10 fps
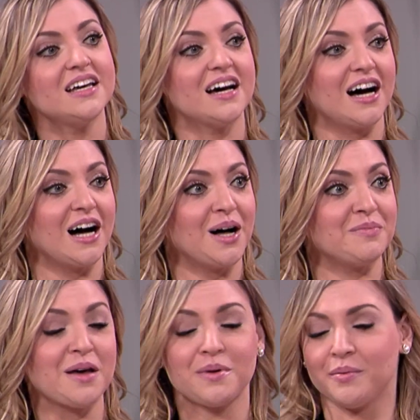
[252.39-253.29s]
But
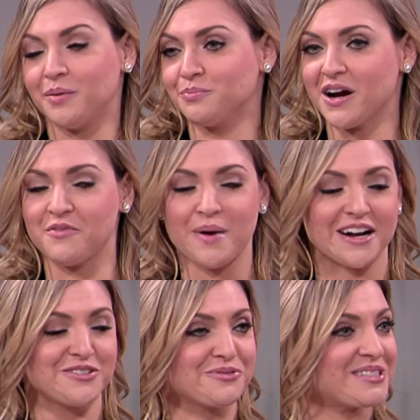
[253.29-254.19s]
I've been in private
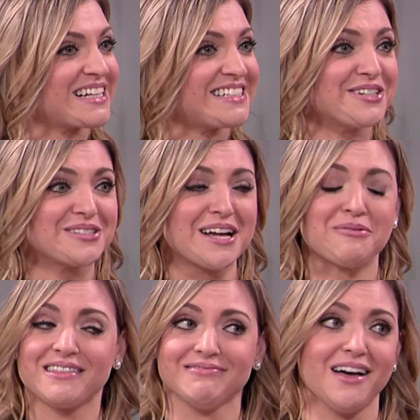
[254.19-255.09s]
practice for 6 years now, and
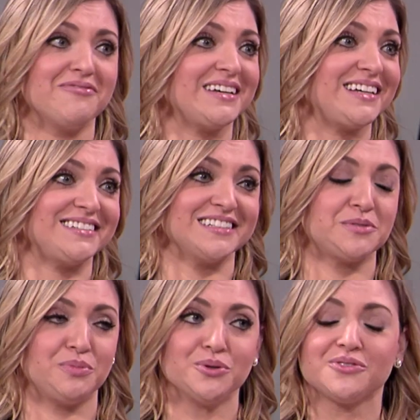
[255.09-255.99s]
I love it. It's
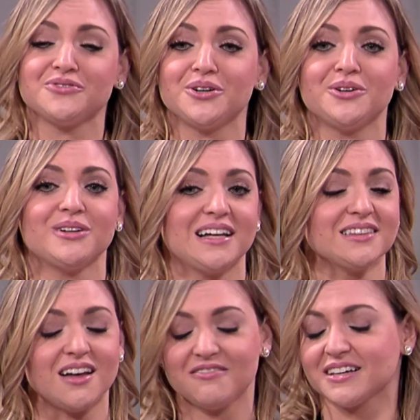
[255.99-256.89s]
beautiful. I
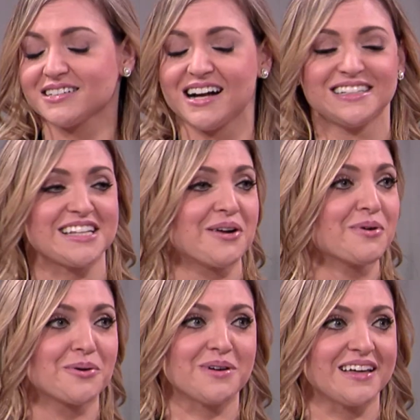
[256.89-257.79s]
love the clients that I
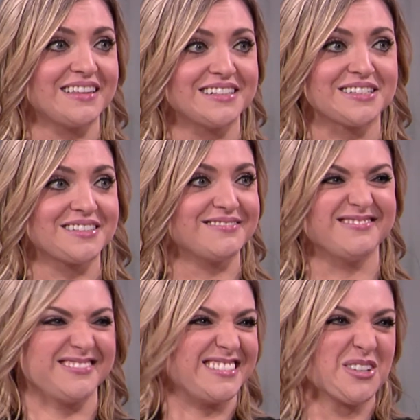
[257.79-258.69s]
work with. It's
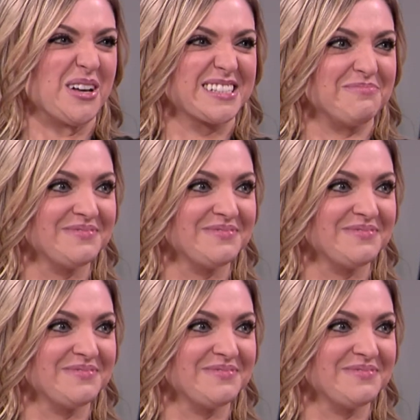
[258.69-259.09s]
awesome.